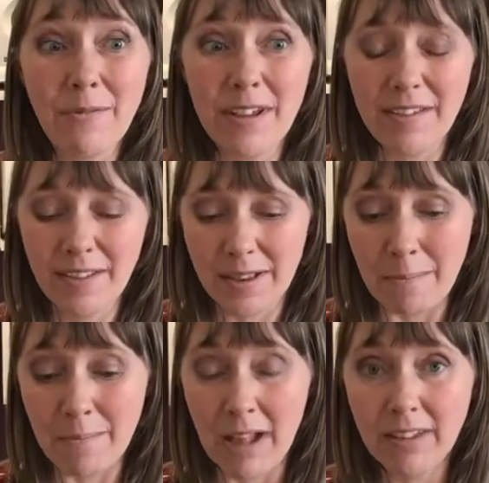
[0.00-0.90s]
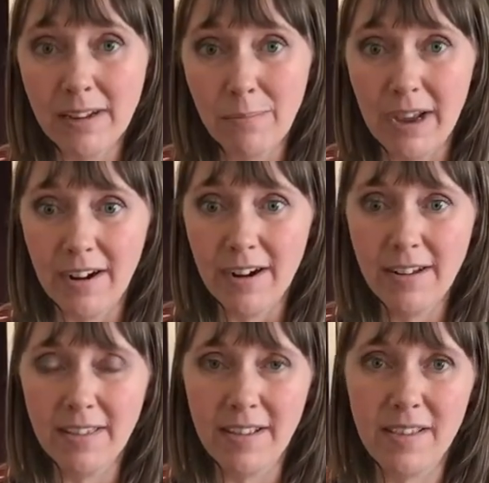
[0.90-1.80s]
with some melted butter.
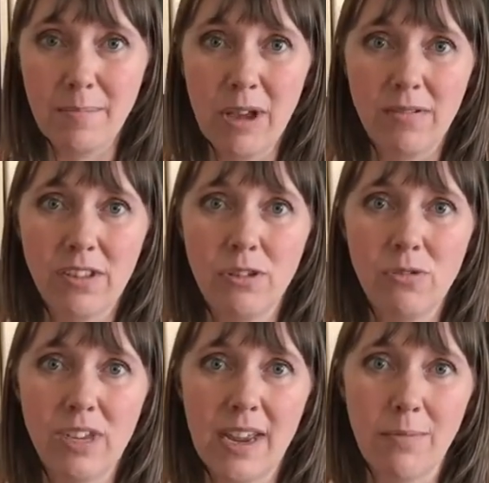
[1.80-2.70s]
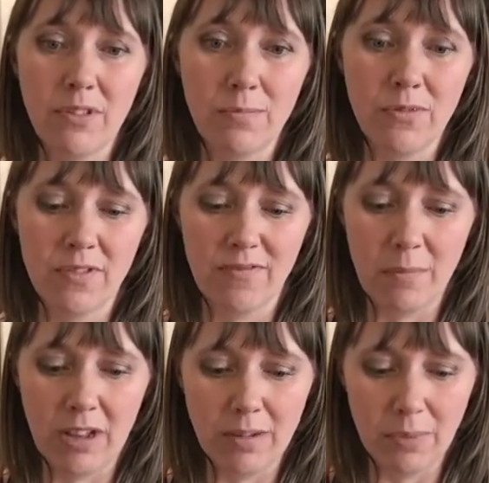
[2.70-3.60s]
This is about 2 tablespoons of
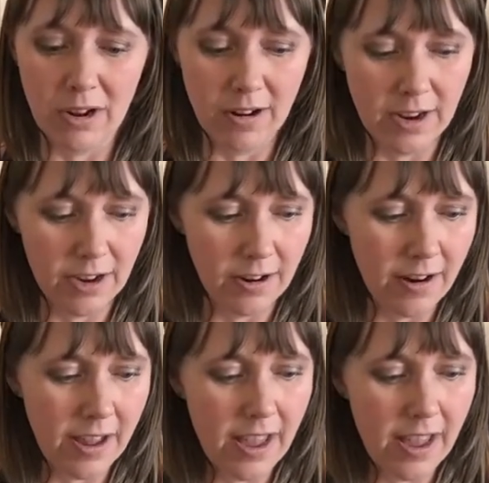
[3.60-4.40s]
melted butter in here.